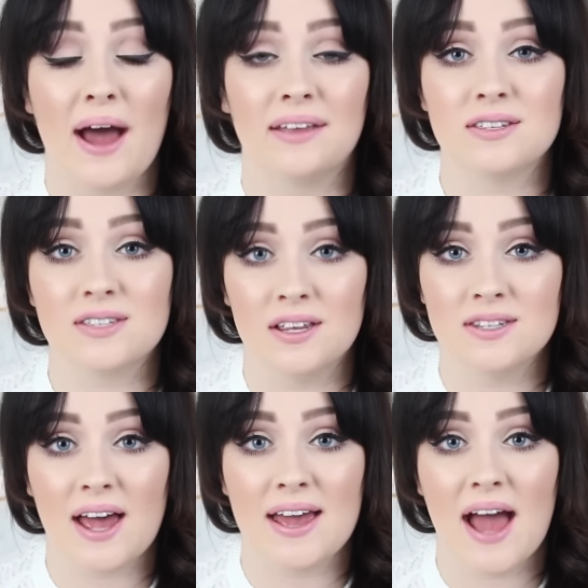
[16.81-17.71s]
and
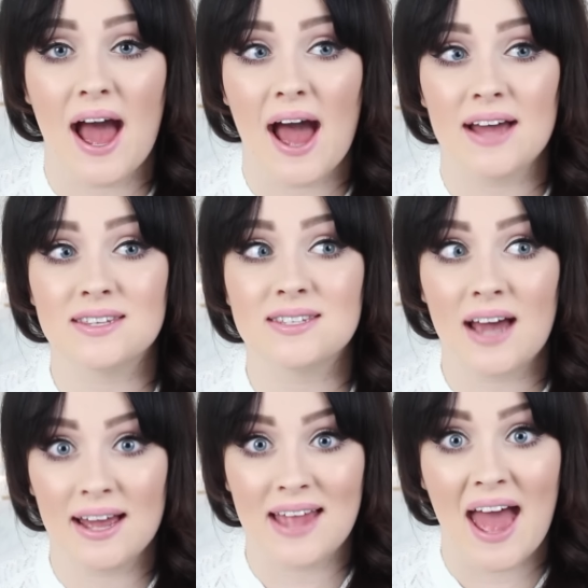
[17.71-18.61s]
Sunday at
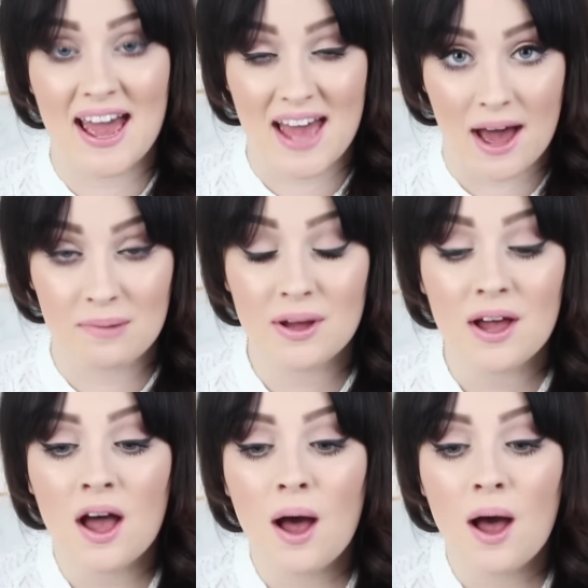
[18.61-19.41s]
ten a m